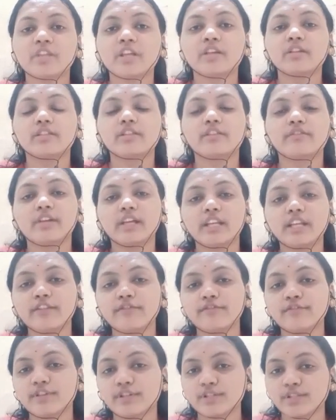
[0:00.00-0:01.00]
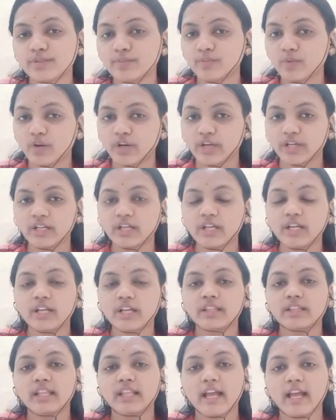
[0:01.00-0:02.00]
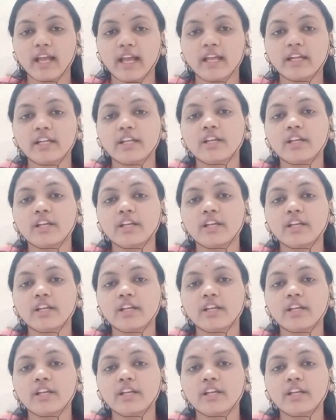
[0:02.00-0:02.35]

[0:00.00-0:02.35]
The very first point, that